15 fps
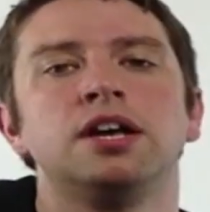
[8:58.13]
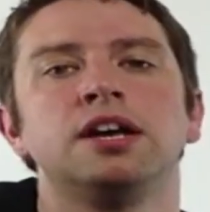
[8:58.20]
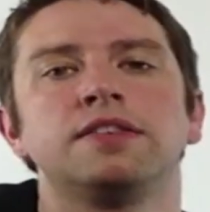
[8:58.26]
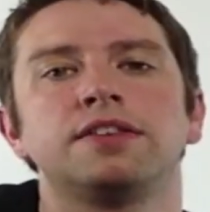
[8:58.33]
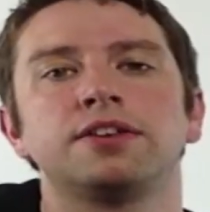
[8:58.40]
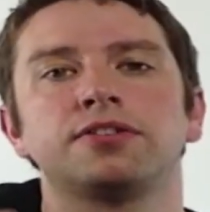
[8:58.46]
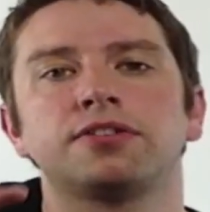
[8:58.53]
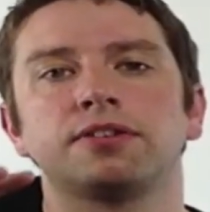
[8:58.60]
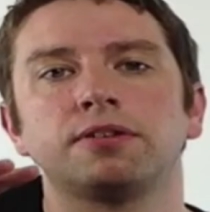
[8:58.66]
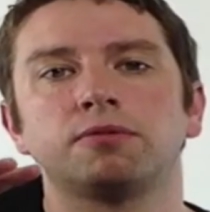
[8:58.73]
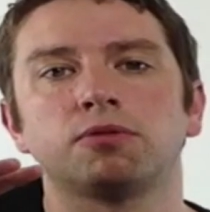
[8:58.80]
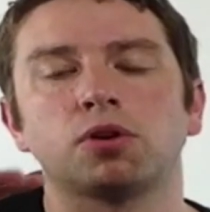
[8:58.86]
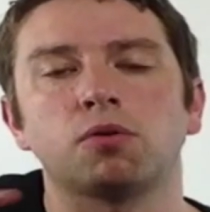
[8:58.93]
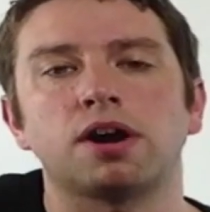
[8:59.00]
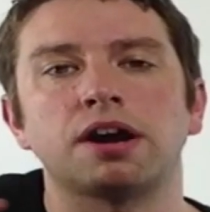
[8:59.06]
This
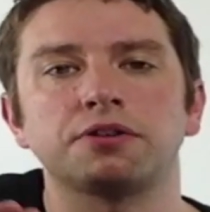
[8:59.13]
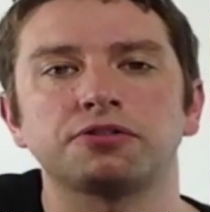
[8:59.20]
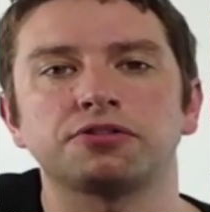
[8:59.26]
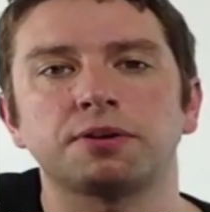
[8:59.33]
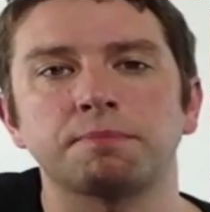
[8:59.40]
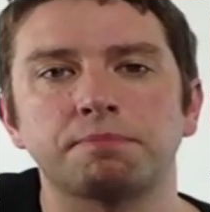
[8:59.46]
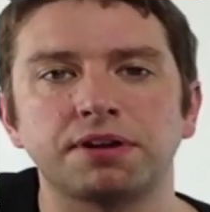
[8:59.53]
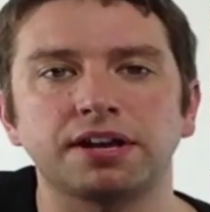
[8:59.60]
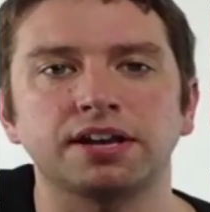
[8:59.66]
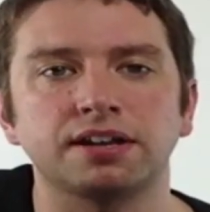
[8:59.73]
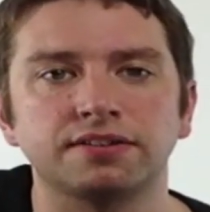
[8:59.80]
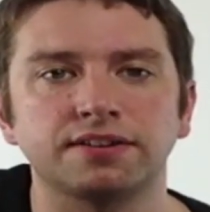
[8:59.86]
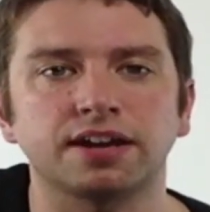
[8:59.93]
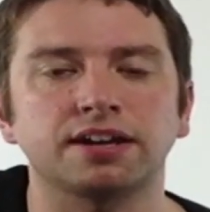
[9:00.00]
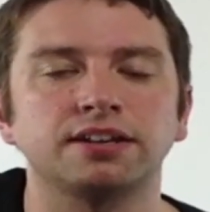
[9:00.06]
requires some picking
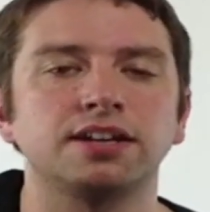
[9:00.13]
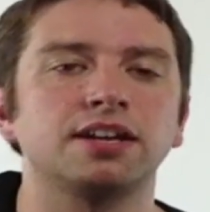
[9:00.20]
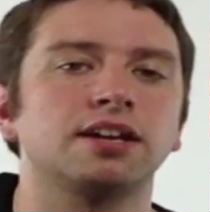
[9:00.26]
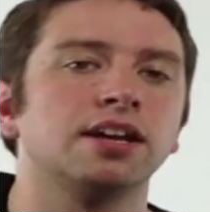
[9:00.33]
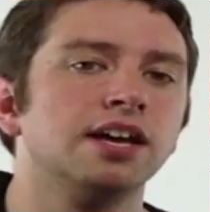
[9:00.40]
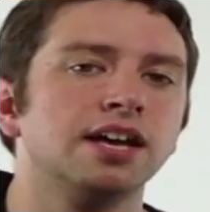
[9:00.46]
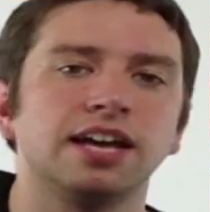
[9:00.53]
technique.